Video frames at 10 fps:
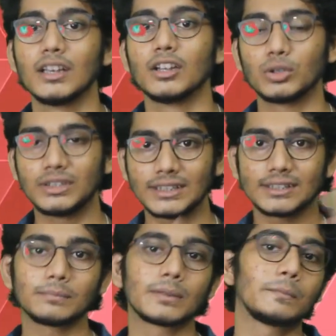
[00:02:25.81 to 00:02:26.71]
So these are
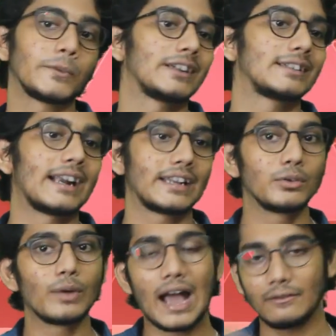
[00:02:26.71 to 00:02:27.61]
some components that you
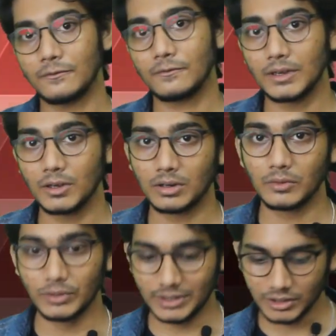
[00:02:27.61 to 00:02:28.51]
have
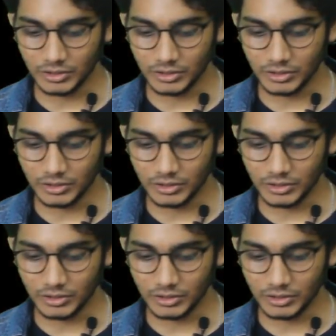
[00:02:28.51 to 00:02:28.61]
within your